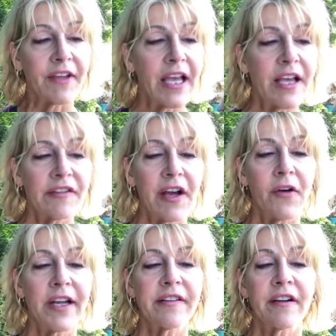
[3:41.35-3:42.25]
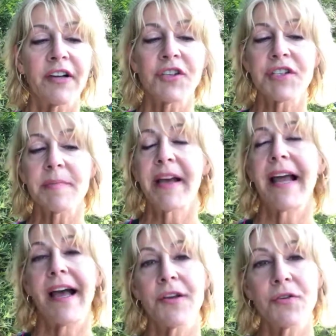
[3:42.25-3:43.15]
So it's not just about
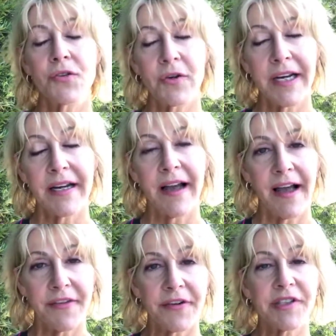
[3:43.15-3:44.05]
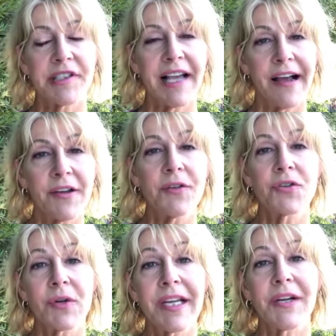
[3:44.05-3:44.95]
how you treat others, it's how you
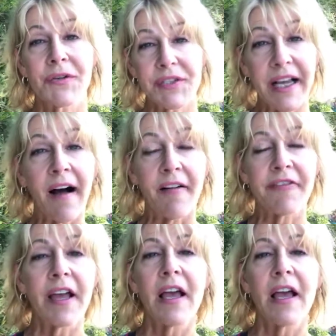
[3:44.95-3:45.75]
treat yourself.